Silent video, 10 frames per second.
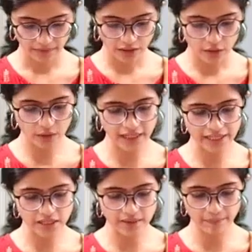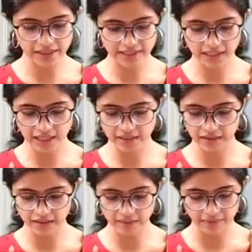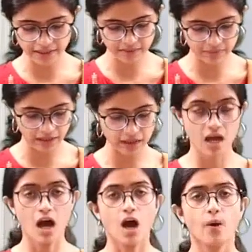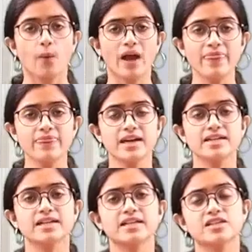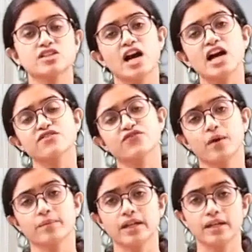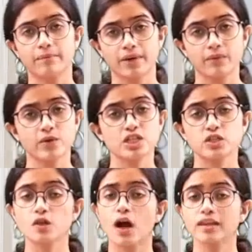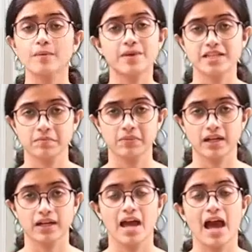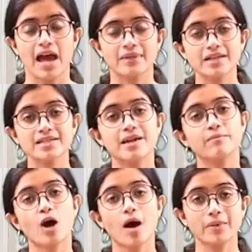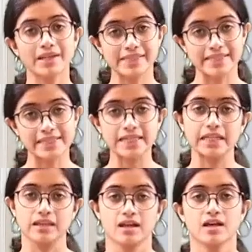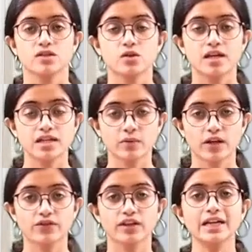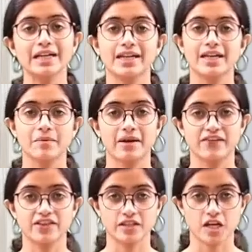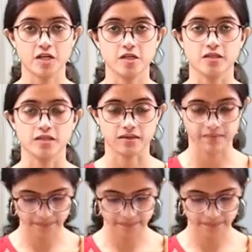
Unilateral nipple discharge other than breast milk. When there is a discharge from the nipple, which is not the breast milk, and there is an abnormality seen, so it is one of the clinical manifestations.